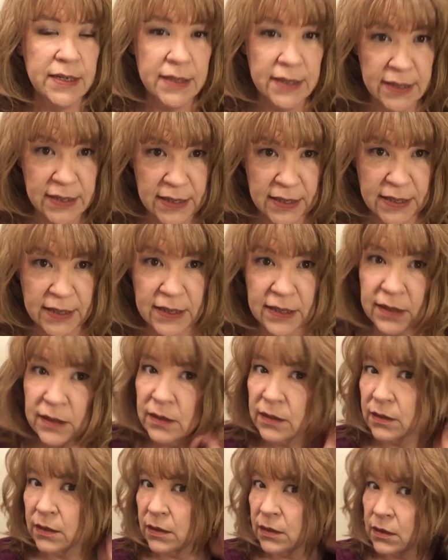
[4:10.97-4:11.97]
see
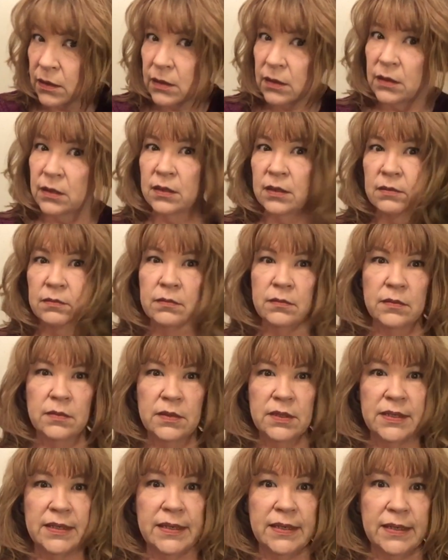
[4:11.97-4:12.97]

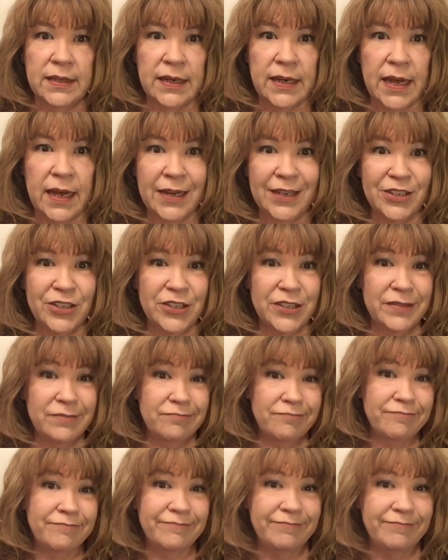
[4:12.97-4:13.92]
it in action.